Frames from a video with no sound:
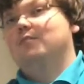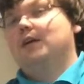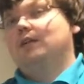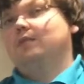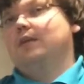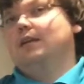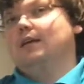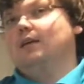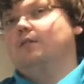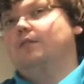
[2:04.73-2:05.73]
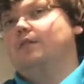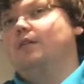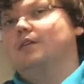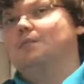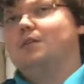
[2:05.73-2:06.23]
might find
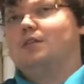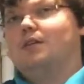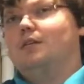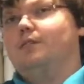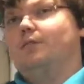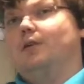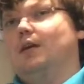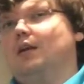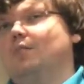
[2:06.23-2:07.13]
helpful, especially if you're writing